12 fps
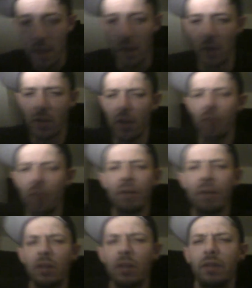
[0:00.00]
Those are the
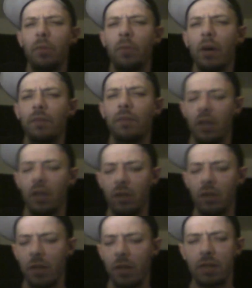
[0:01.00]
only 2 deep web
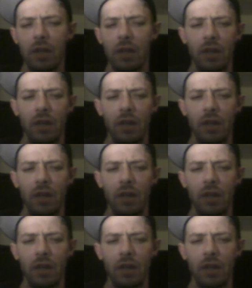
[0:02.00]
YouTubers I